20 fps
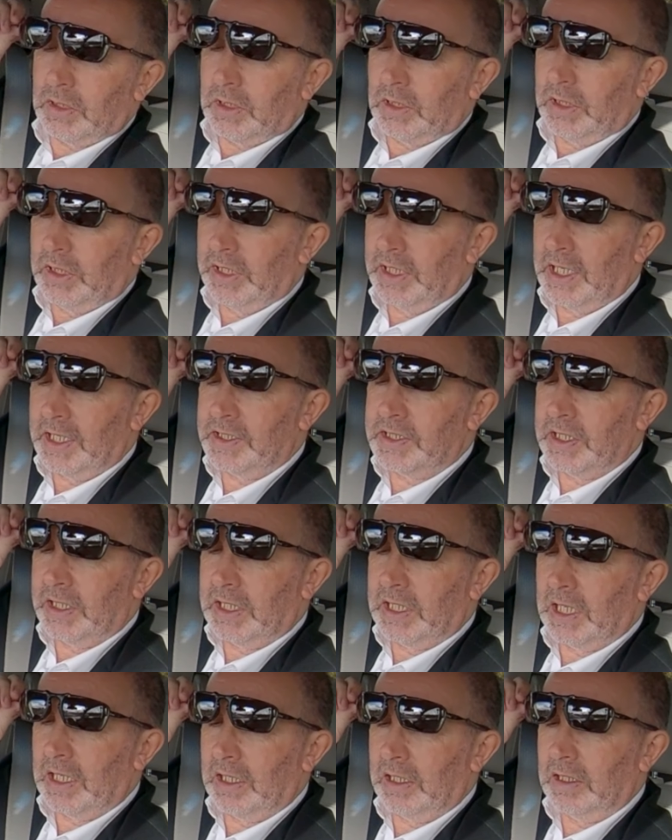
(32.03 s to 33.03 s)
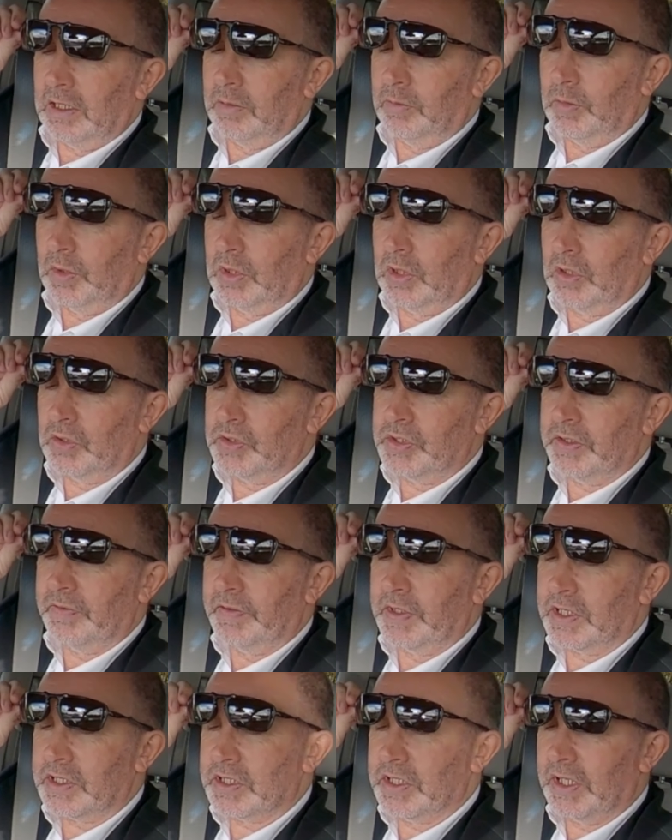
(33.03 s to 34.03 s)
United Kingdom, country of
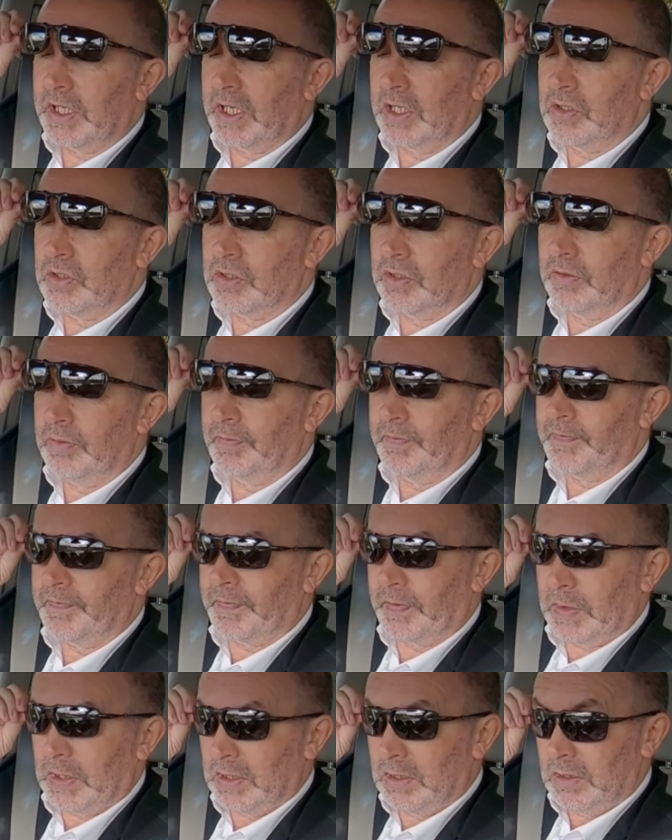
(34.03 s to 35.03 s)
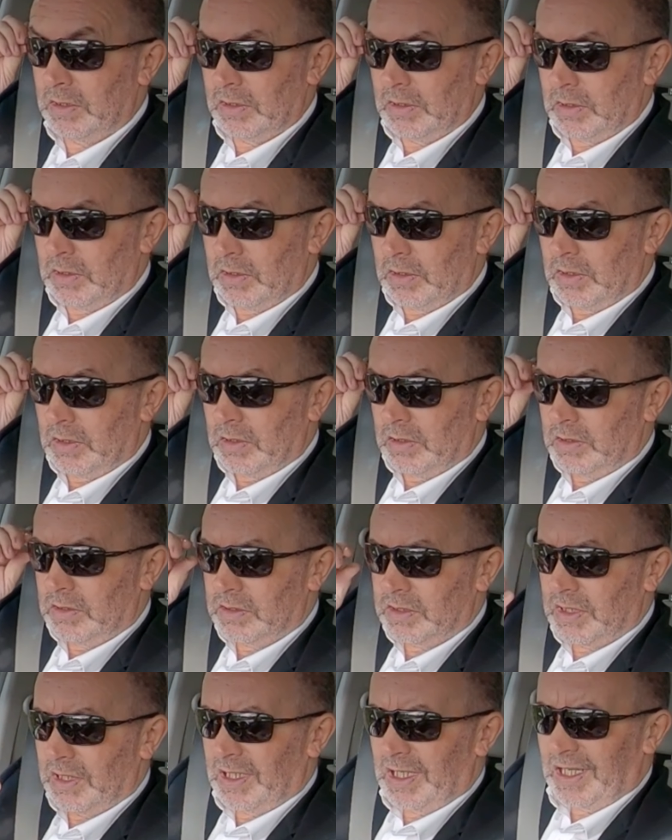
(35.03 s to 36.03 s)
destination.
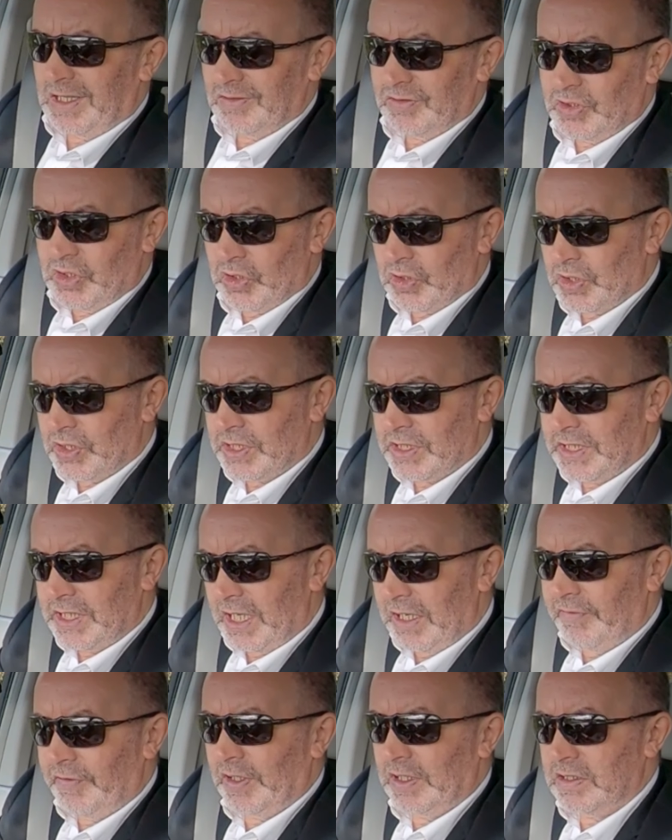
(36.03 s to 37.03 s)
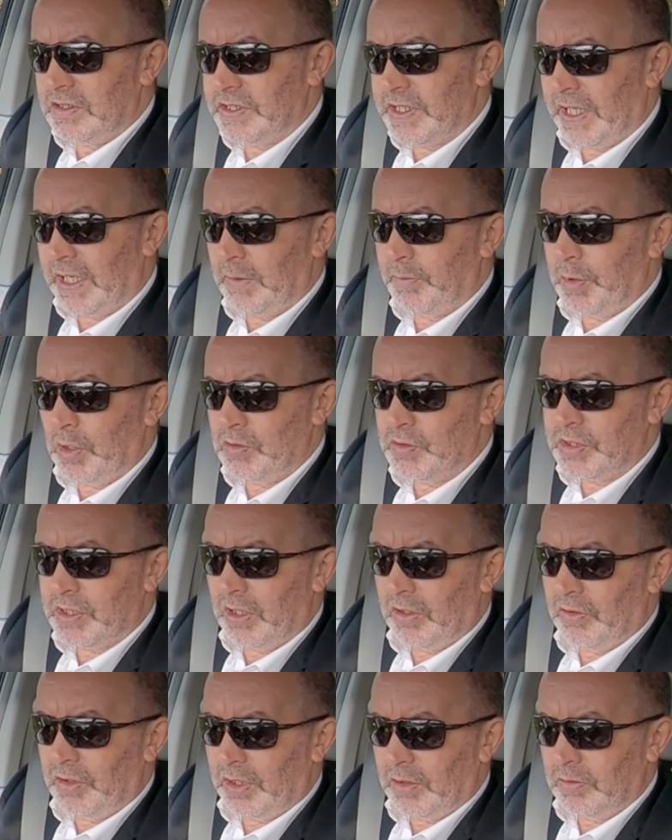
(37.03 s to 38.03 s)
So I'll just see if it'll take a
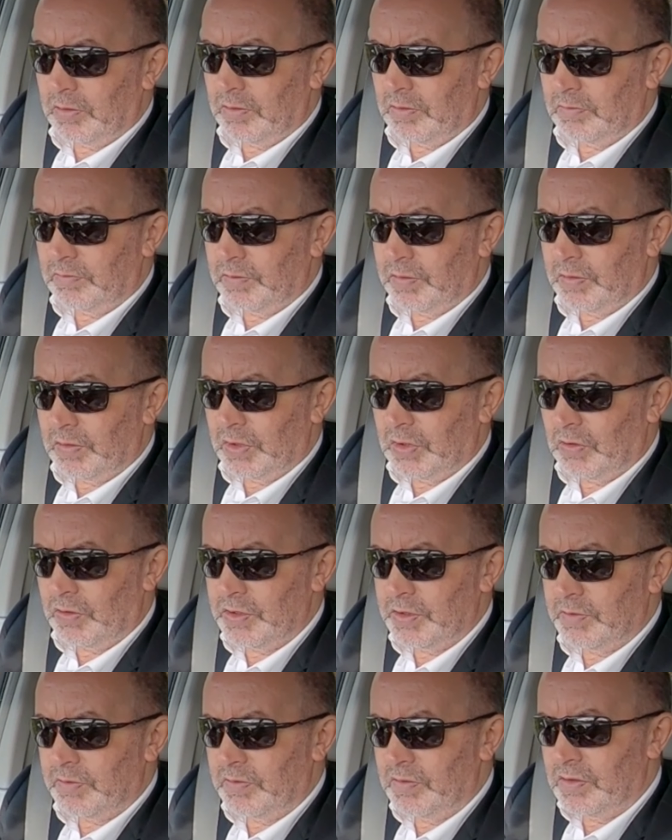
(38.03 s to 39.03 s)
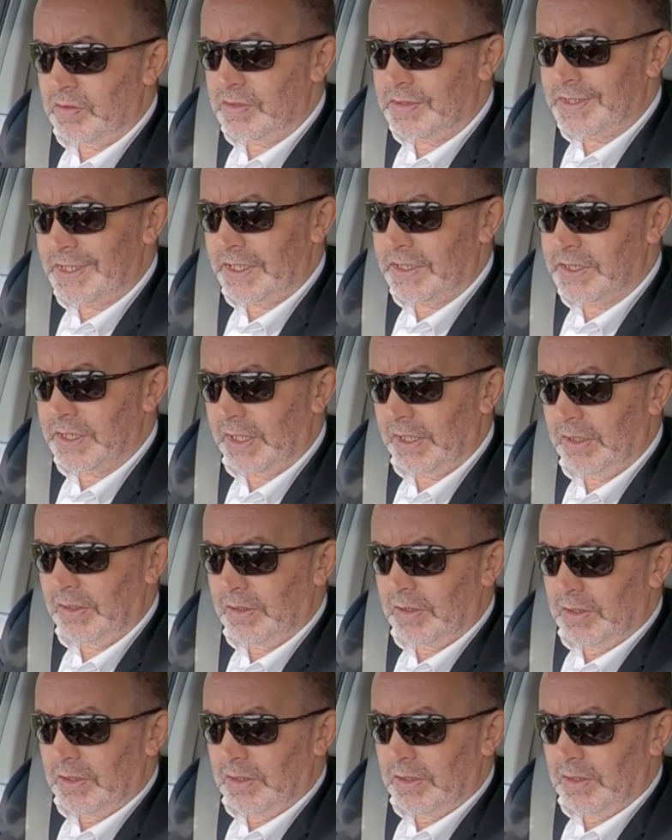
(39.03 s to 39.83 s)
postcode. I'll go in city.